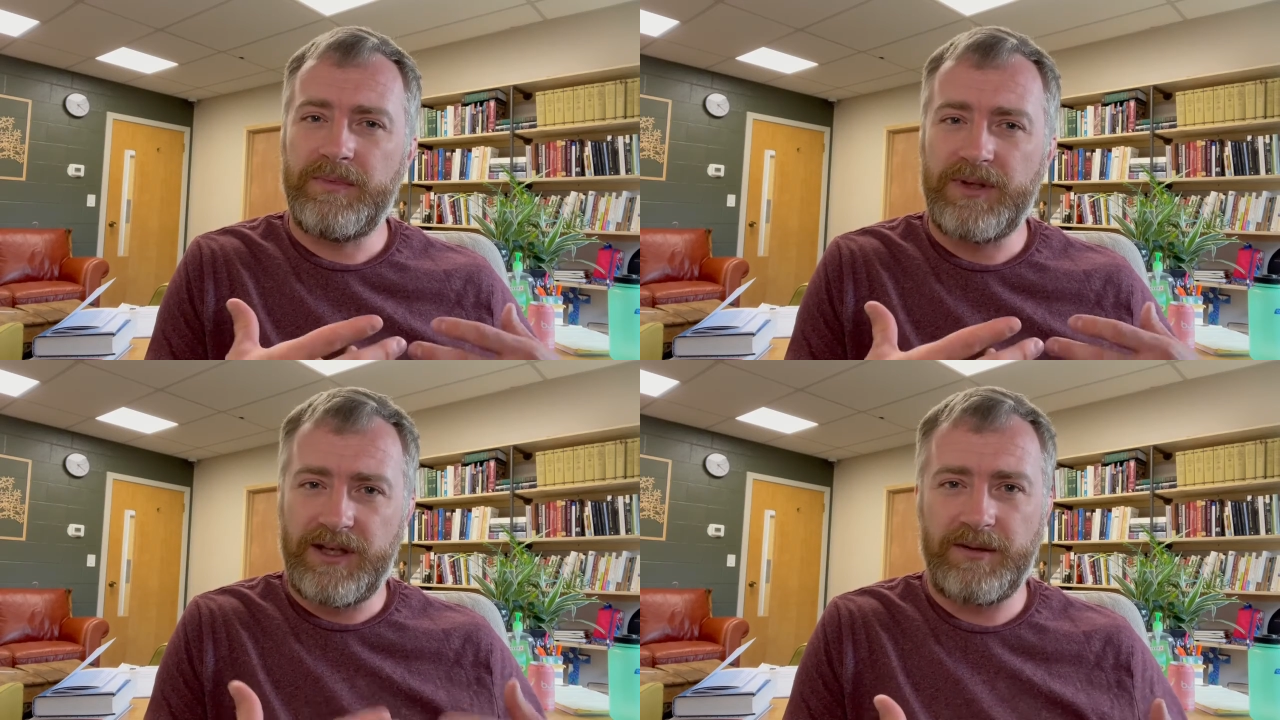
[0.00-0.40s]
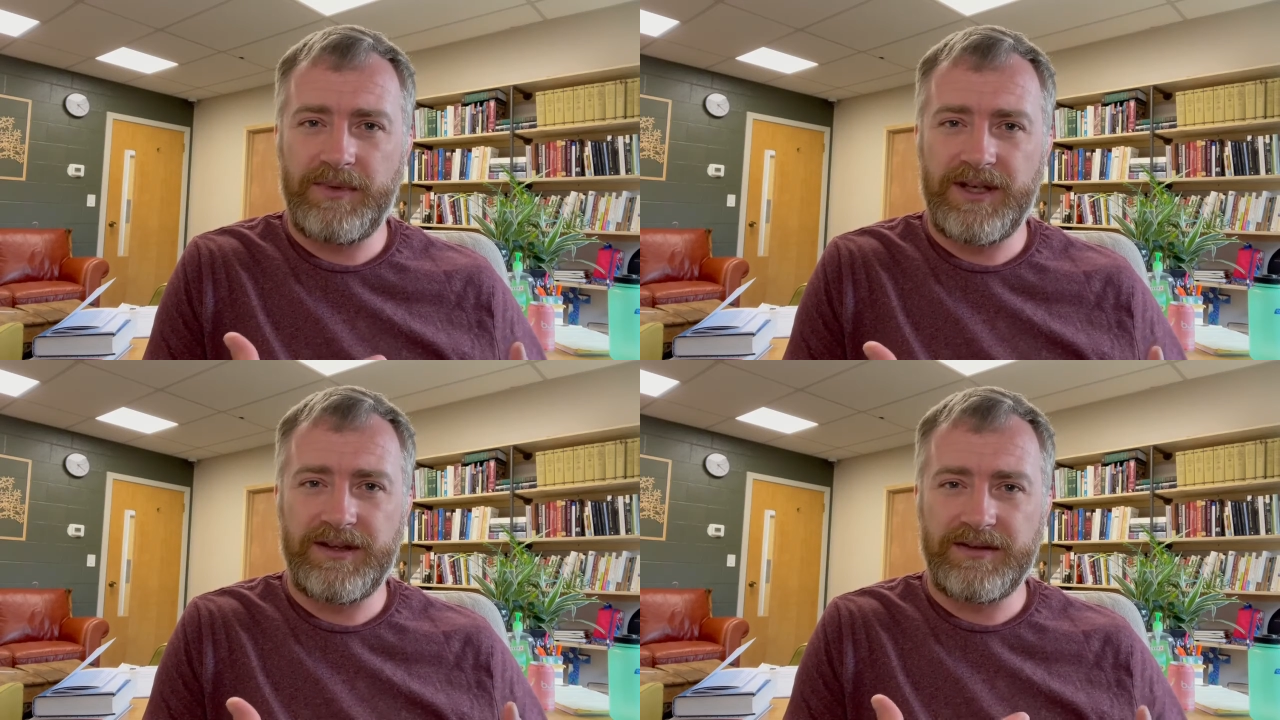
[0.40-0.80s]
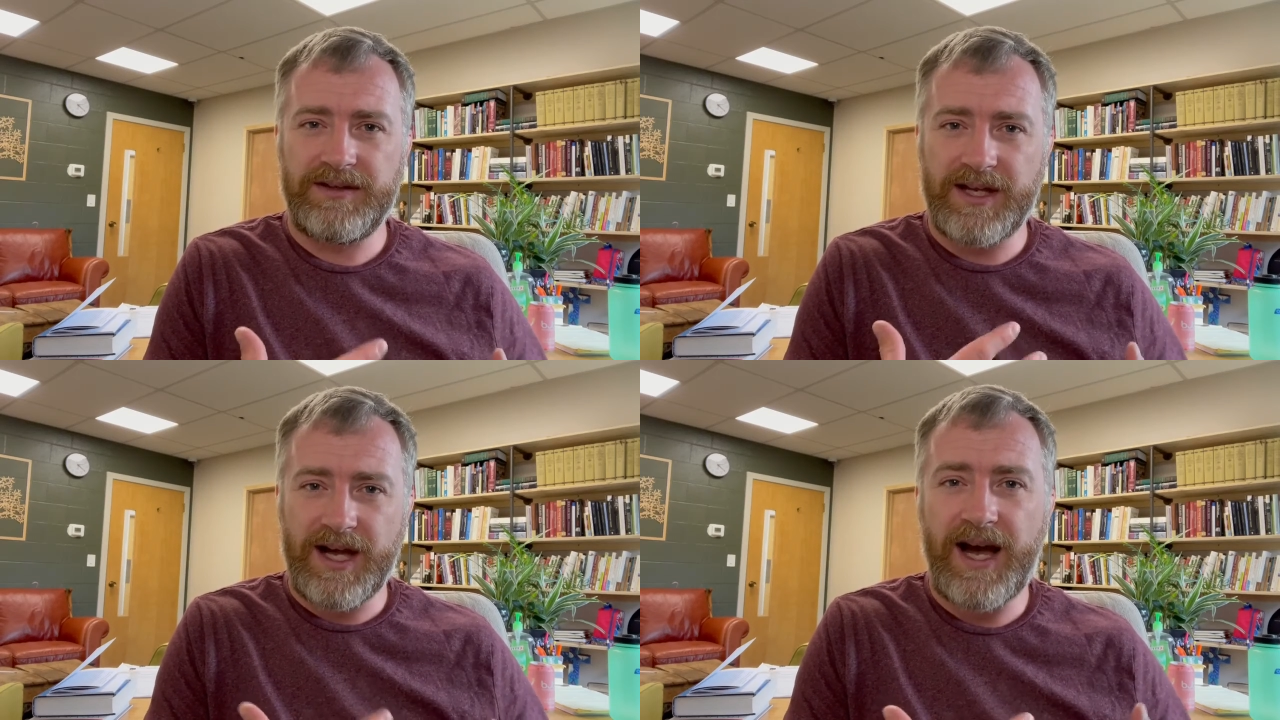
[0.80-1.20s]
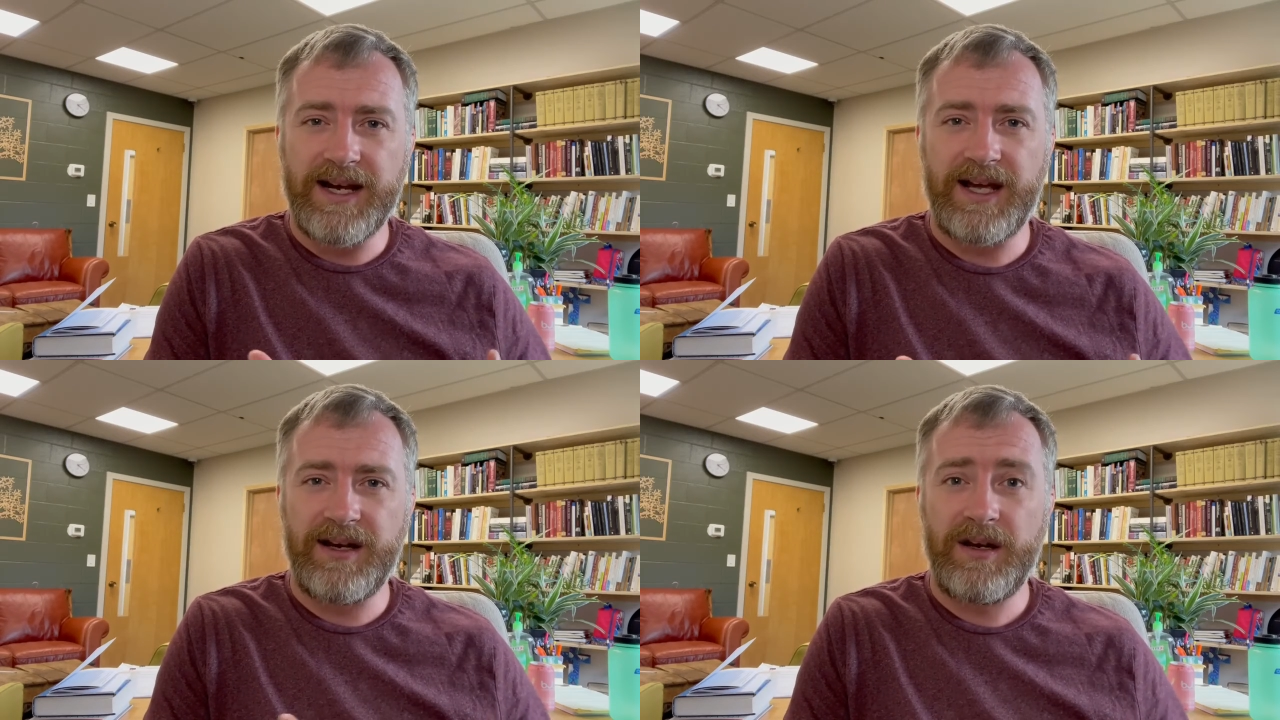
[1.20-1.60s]
him in the
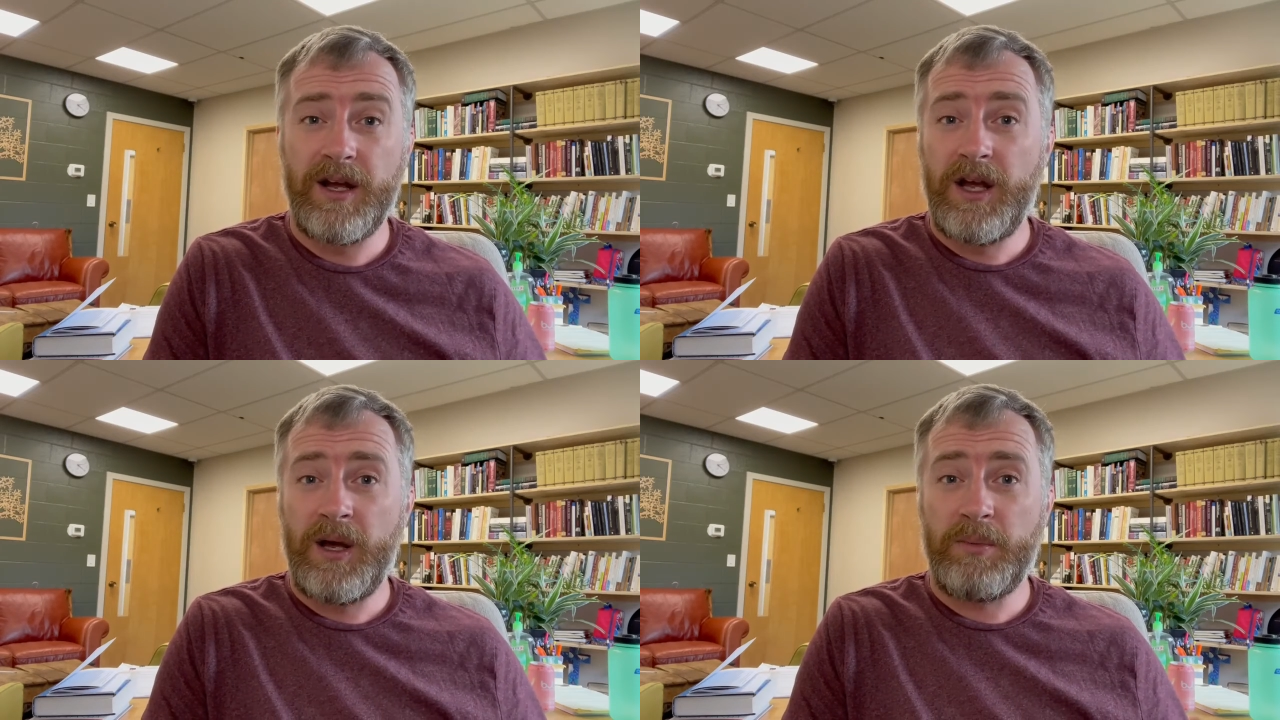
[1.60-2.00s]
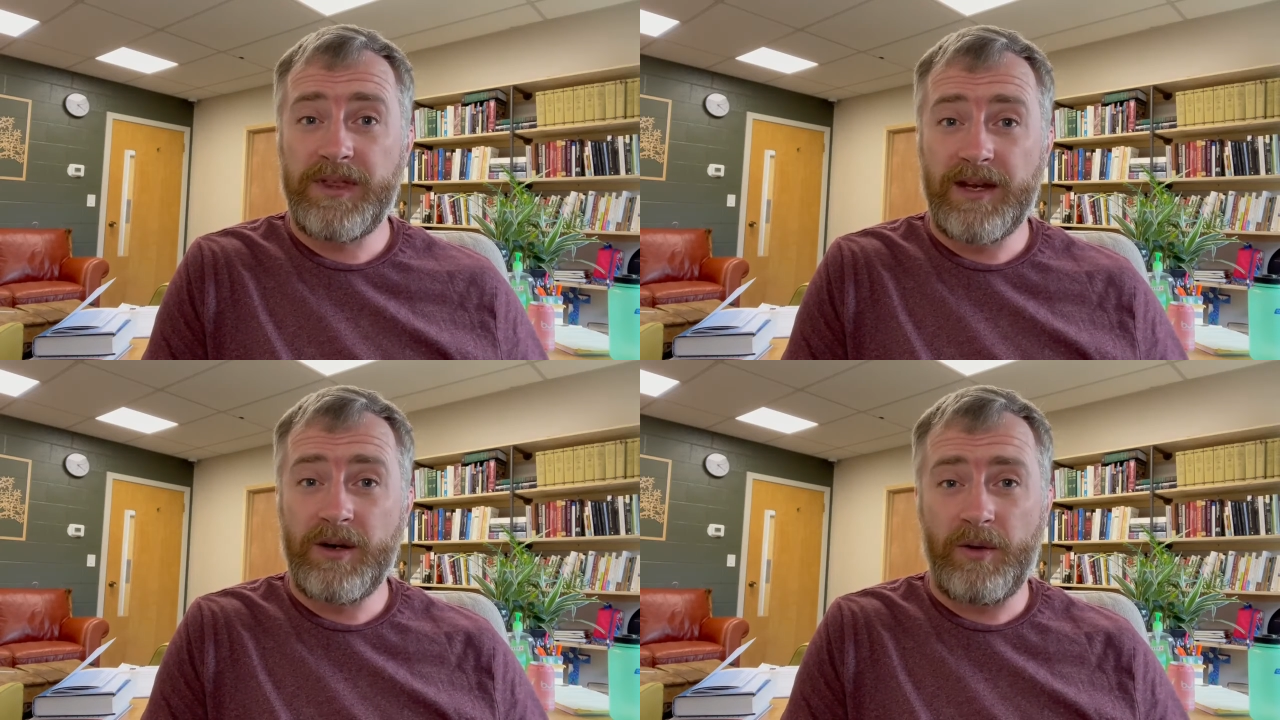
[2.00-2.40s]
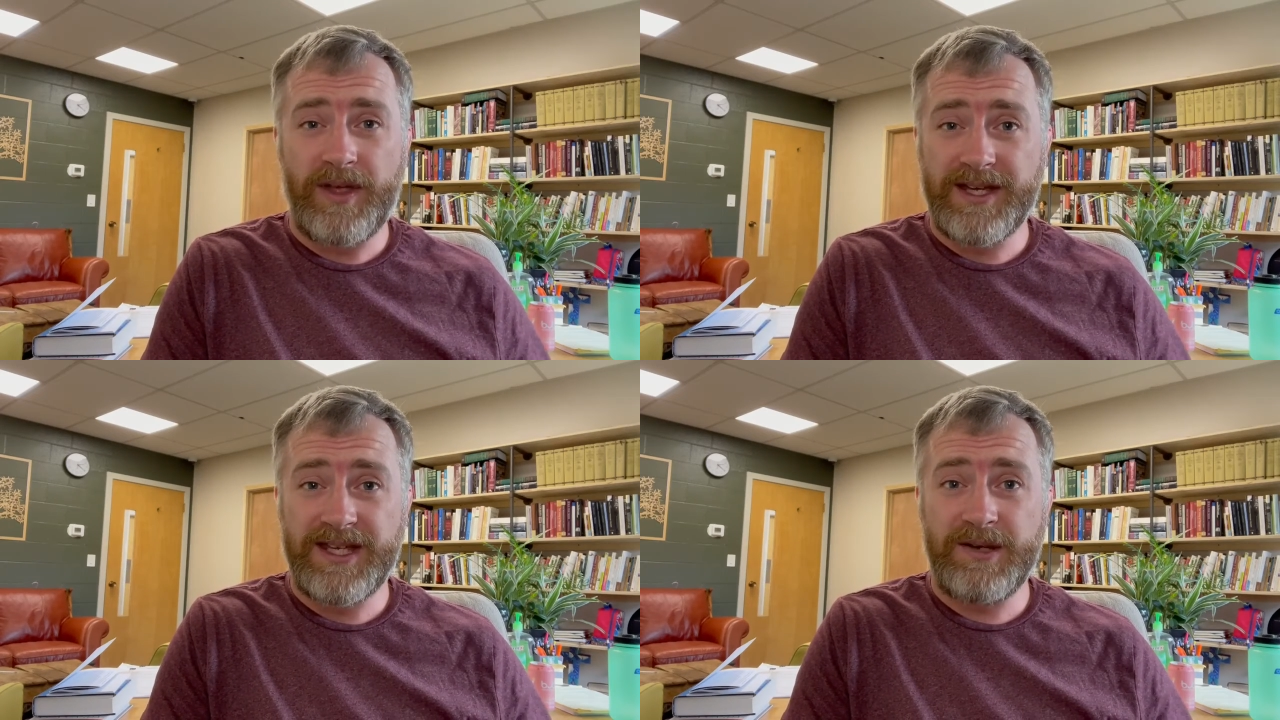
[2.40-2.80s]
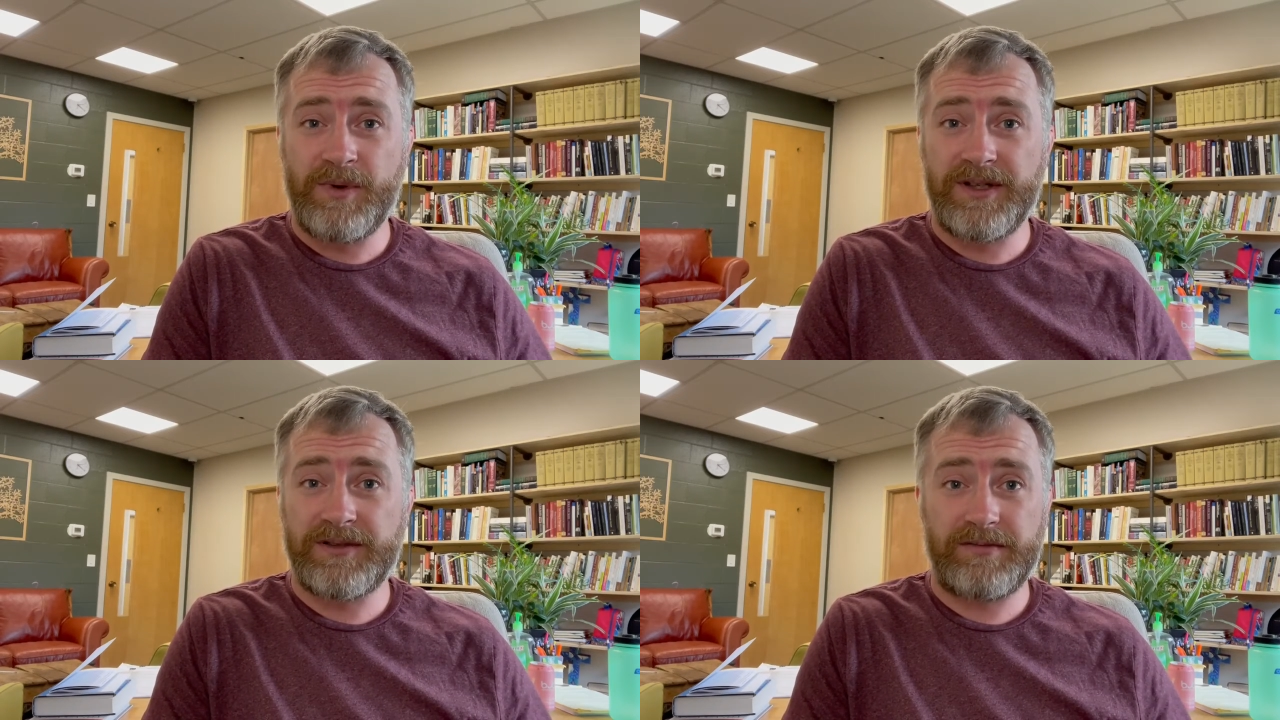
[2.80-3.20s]
Godhead, but that he
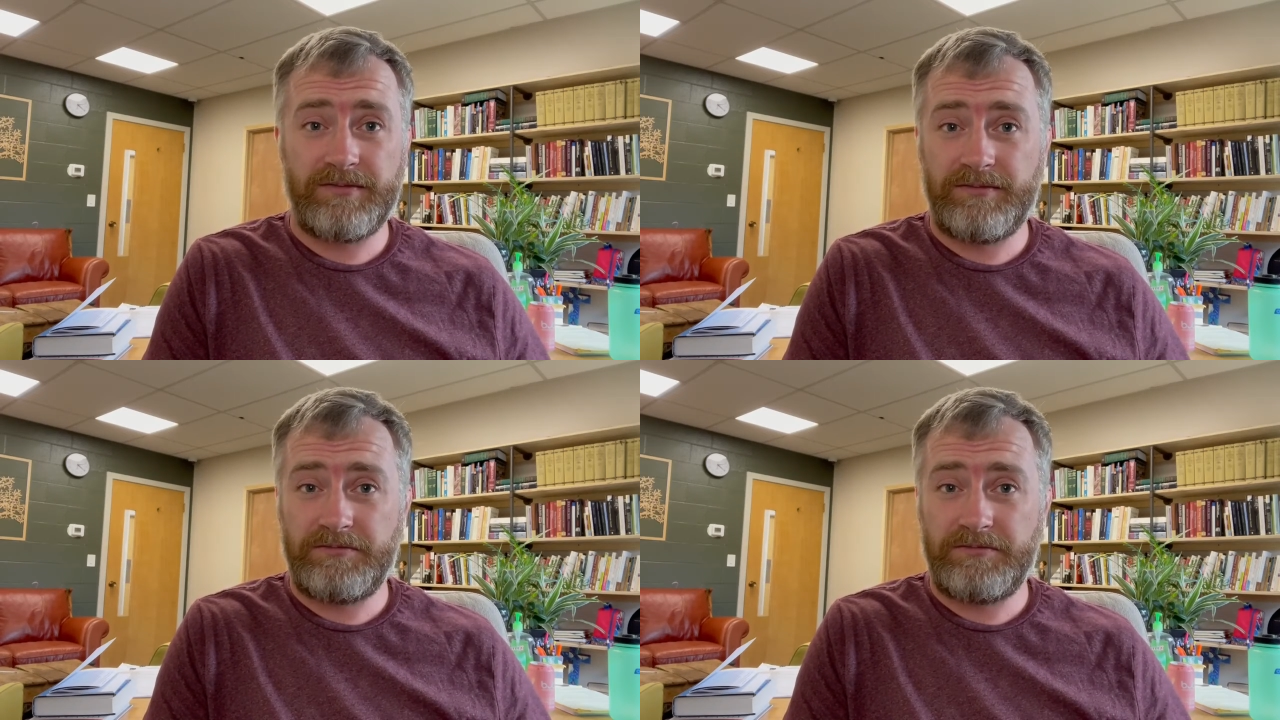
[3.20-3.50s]
was